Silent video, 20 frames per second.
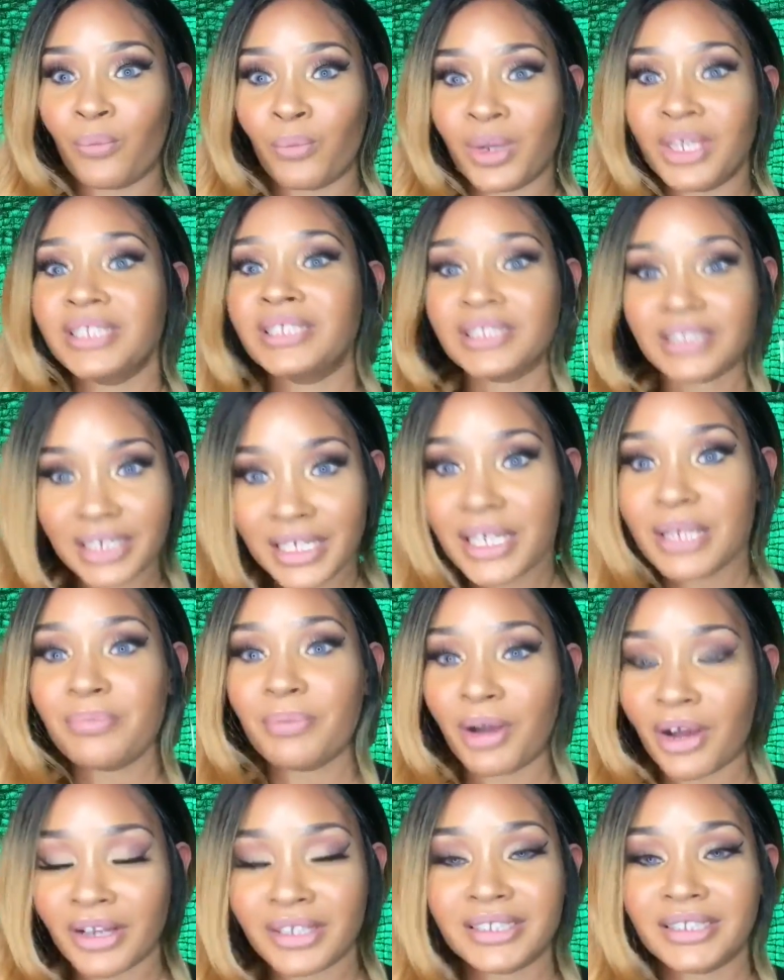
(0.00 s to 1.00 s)
we sleep
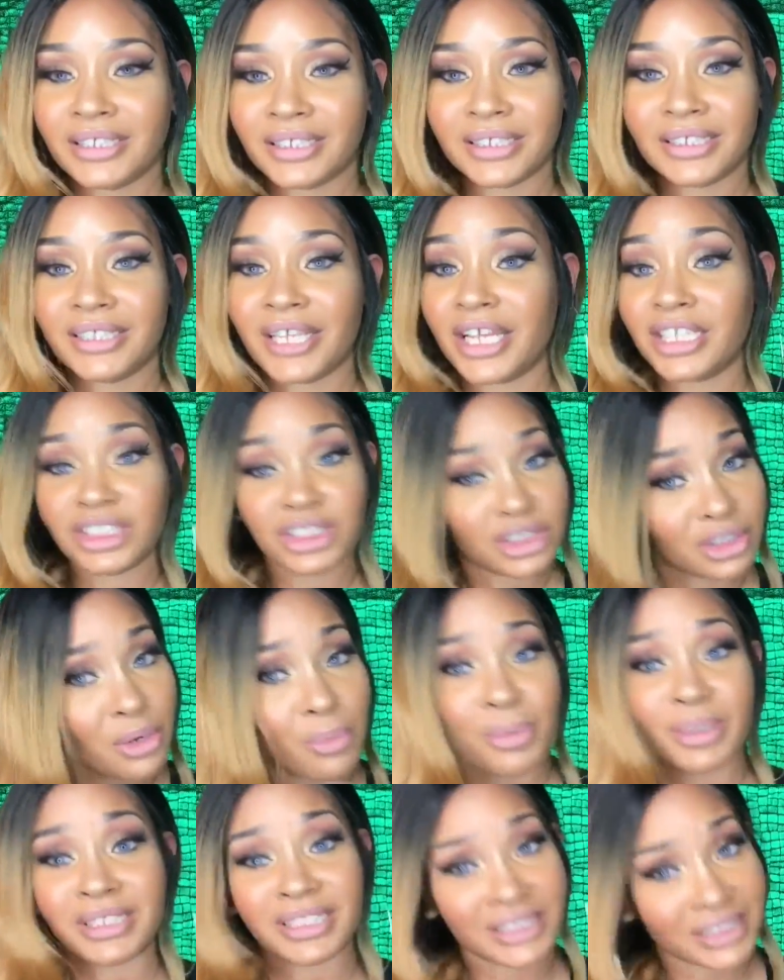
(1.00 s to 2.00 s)
on Sensationnel,
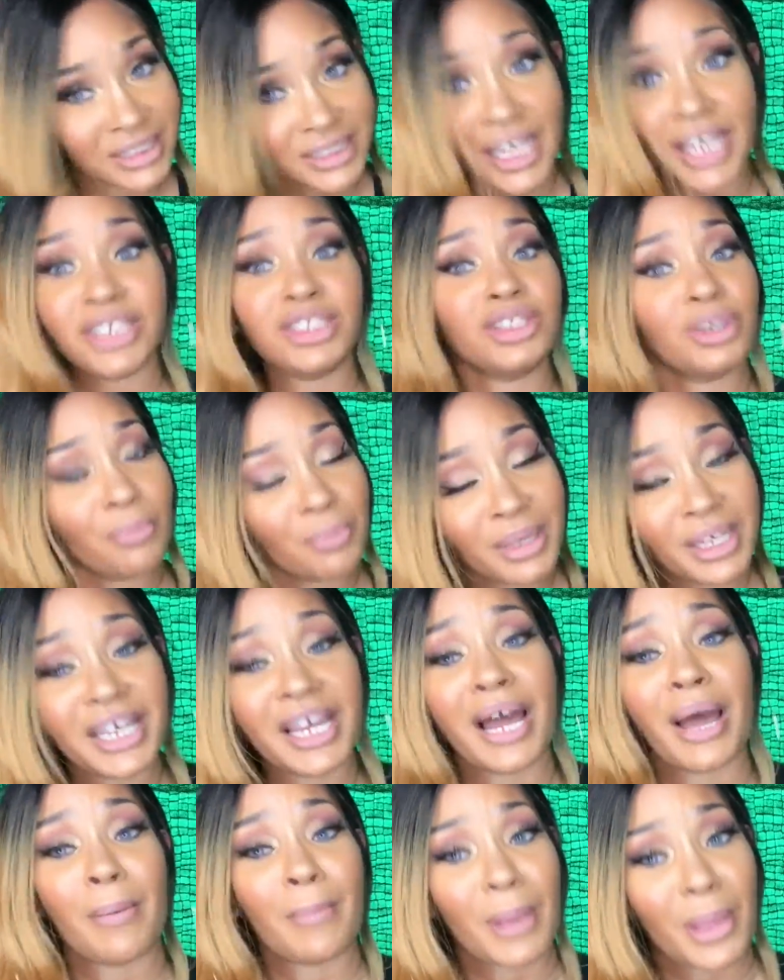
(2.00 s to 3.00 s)
but Sensationnel be
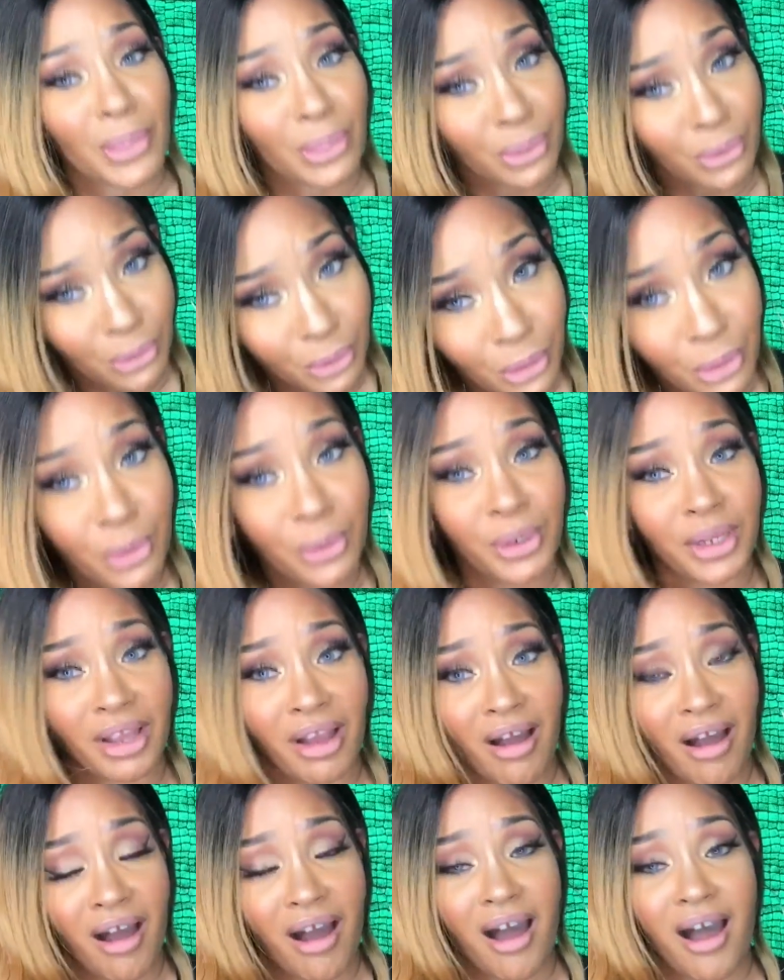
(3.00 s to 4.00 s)
coming through,
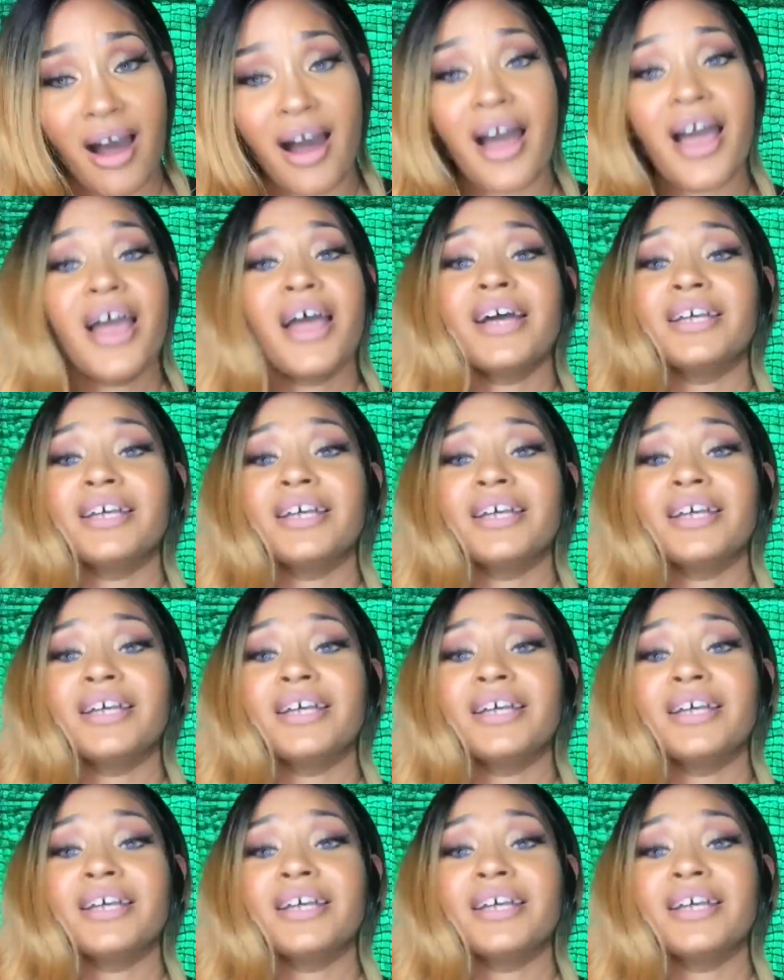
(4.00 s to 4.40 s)
y'all.